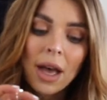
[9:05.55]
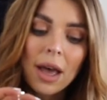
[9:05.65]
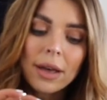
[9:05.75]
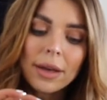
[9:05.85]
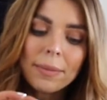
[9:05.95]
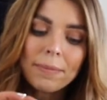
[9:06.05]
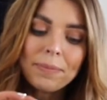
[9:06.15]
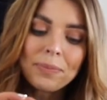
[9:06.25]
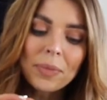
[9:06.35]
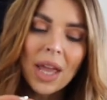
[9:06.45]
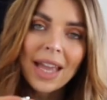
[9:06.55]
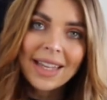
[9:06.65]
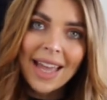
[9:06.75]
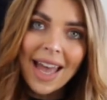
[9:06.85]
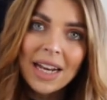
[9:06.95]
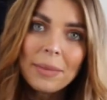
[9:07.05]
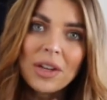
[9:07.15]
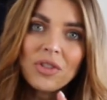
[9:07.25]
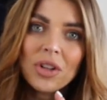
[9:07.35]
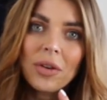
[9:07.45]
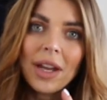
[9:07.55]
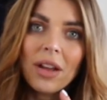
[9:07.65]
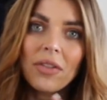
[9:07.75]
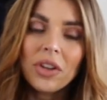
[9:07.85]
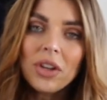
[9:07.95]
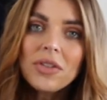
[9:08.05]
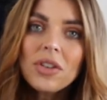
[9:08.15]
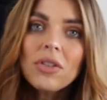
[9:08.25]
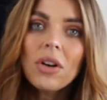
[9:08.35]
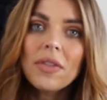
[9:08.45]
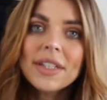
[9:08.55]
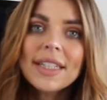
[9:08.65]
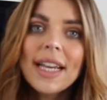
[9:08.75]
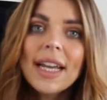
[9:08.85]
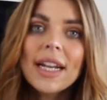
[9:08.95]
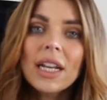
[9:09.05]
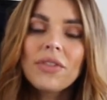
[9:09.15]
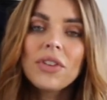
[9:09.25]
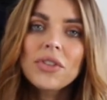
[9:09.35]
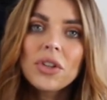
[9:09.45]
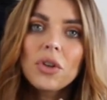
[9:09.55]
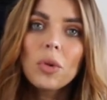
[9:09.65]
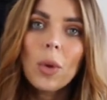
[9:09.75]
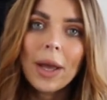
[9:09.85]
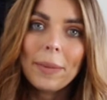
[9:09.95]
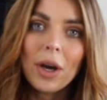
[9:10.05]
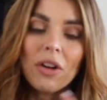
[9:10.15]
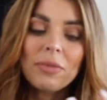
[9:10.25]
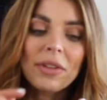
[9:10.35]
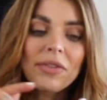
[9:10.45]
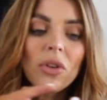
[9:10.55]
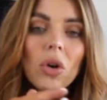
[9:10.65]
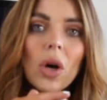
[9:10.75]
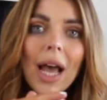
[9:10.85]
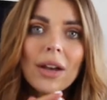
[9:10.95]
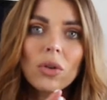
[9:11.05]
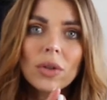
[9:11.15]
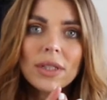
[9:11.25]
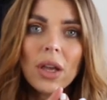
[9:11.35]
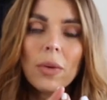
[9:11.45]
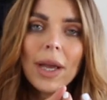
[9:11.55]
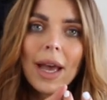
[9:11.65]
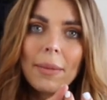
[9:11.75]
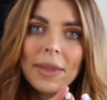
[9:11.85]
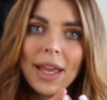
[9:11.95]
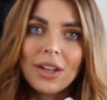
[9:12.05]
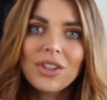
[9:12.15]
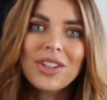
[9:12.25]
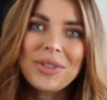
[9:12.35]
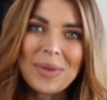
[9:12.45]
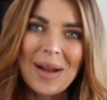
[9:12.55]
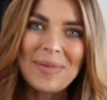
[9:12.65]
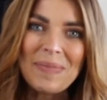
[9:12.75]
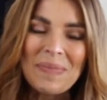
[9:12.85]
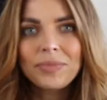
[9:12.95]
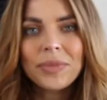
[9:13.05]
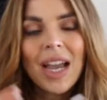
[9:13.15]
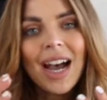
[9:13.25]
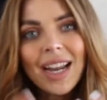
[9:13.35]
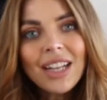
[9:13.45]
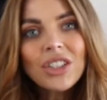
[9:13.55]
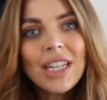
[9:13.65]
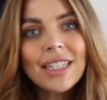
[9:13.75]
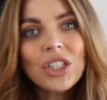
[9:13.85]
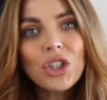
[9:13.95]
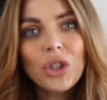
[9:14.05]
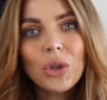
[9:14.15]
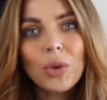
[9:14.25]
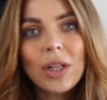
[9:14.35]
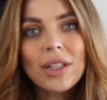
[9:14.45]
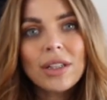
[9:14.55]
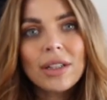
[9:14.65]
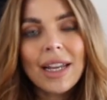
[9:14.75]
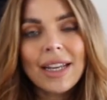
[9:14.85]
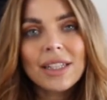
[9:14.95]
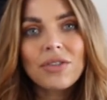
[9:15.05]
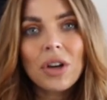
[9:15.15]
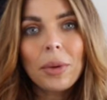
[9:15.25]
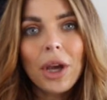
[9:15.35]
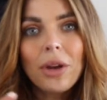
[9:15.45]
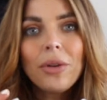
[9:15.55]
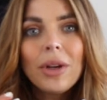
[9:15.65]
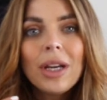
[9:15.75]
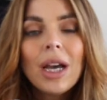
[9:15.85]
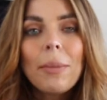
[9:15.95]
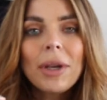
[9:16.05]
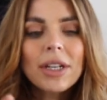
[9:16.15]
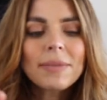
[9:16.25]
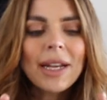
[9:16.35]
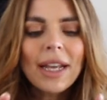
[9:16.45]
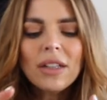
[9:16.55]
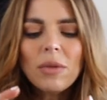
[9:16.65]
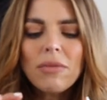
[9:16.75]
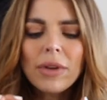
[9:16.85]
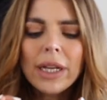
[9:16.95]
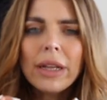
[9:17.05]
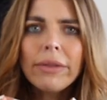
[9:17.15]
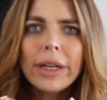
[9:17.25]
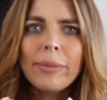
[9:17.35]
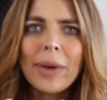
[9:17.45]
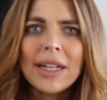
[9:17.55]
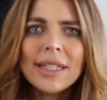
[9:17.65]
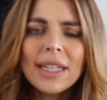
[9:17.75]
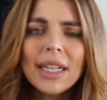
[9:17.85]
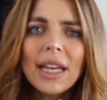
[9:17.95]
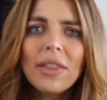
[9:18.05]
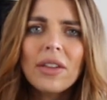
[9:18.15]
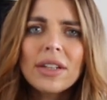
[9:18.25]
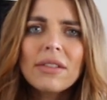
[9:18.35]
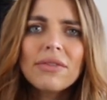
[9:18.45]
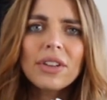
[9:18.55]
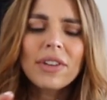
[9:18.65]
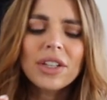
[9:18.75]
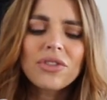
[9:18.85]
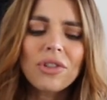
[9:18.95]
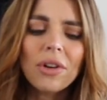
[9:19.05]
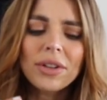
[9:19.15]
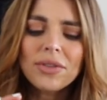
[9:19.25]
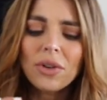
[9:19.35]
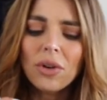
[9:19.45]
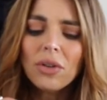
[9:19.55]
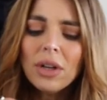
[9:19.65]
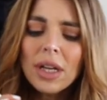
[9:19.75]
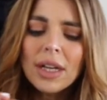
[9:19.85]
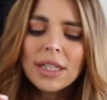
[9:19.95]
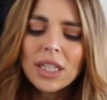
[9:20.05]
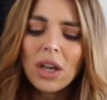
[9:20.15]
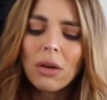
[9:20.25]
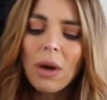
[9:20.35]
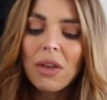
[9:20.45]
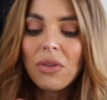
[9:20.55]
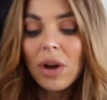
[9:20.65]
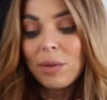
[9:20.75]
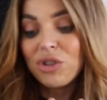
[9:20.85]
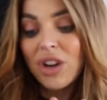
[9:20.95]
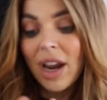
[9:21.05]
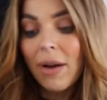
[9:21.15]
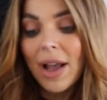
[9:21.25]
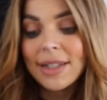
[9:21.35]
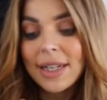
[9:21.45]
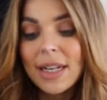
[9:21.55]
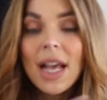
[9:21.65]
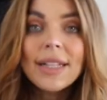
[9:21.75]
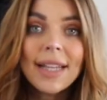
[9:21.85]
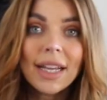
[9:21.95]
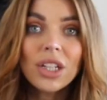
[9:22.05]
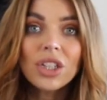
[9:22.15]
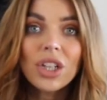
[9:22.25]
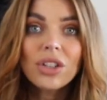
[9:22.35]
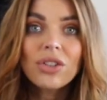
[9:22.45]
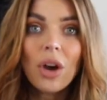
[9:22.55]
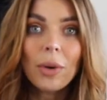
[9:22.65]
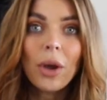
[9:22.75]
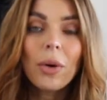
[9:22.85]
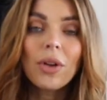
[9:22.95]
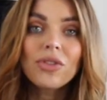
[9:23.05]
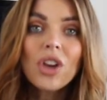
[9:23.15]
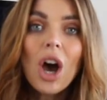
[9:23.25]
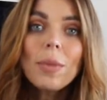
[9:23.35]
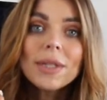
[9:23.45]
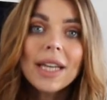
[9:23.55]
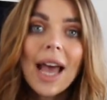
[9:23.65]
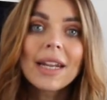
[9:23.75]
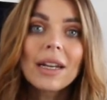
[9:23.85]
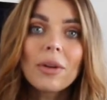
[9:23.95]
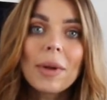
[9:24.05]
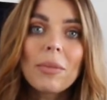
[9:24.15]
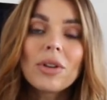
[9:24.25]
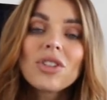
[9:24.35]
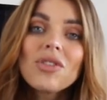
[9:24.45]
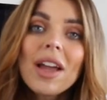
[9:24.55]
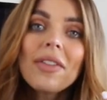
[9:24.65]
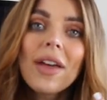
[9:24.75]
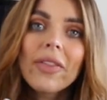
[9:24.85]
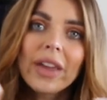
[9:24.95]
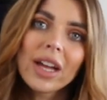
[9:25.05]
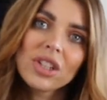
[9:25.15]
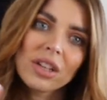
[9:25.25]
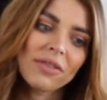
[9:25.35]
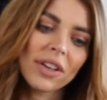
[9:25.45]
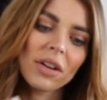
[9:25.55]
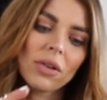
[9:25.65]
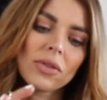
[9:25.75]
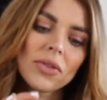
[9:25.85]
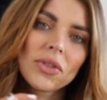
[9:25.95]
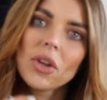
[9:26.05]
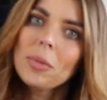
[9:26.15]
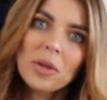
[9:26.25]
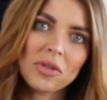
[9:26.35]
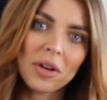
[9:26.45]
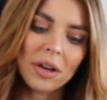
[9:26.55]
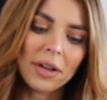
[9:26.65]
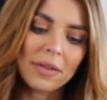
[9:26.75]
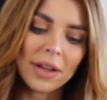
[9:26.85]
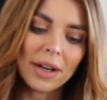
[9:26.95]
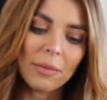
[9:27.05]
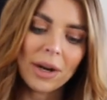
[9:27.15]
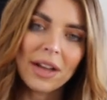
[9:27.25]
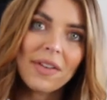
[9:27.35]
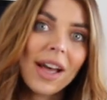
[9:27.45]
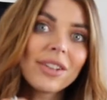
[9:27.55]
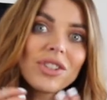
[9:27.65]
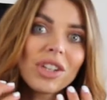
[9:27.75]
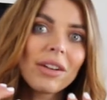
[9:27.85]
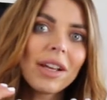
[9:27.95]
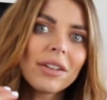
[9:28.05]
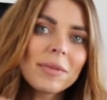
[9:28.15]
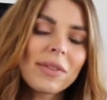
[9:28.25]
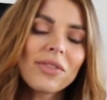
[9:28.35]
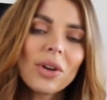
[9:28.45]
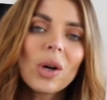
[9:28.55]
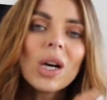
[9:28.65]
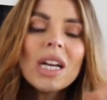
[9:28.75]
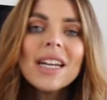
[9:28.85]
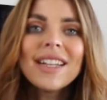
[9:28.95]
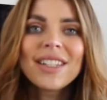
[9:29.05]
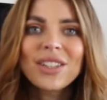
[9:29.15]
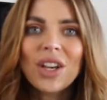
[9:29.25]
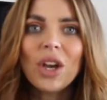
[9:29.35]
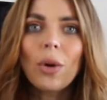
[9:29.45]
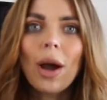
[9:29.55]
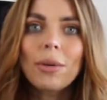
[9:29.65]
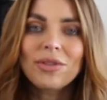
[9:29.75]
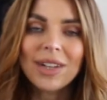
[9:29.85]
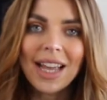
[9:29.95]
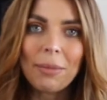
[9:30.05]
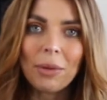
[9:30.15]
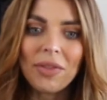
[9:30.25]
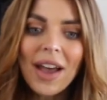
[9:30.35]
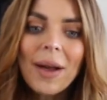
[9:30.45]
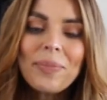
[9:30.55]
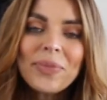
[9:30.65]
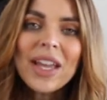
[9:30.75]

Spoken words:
Again, make sure you don't get it on the cuticle, on the skin, and if you do, wipe it off before and also cap the edge as well. I actually added 2 layers of top coat because my nails were really, really bendy and they didn't feel very strong at all. So I thought I would try out adding a second top coat on top to add a little bit more strength, and they actually feel so much stronger than when I've had gel nails before. So I was really happy with that.